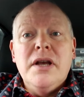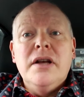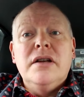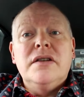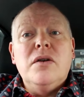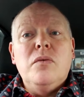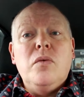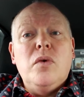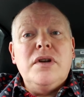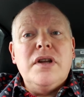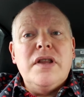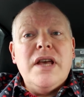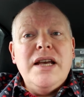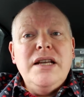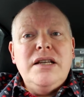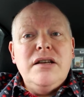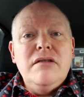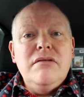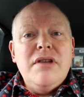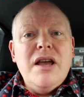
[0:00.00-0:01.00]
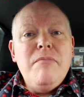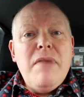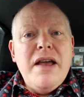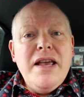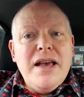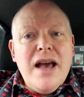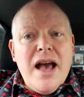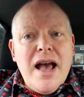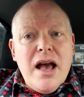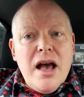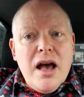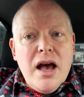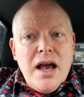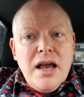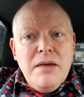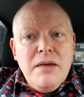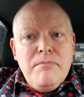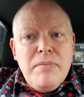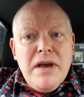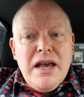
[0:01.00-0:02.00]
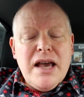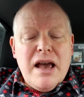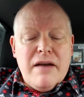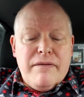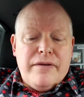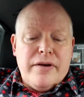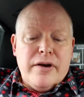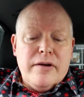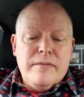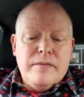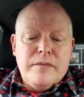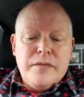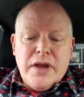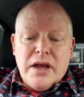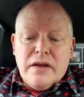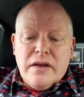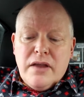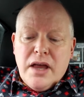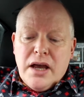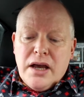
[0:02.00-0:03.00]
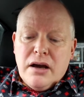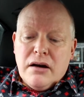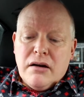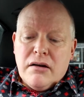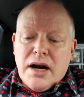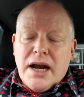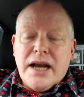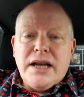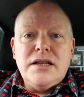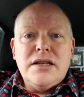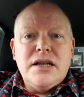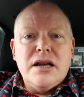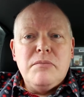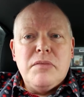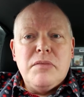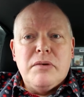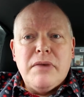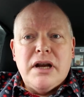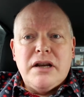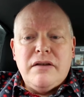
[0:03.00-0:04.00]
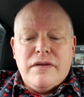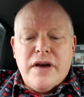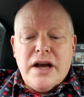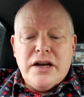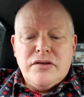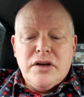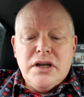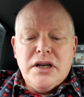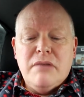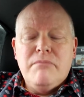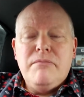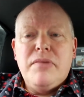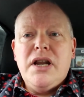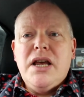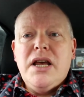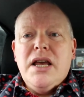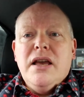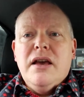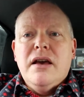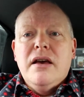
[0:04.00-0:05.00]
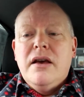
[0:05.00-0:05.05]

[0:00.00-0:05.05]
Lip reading: So what do? They make a big effort, and they are a timber manufacturing company,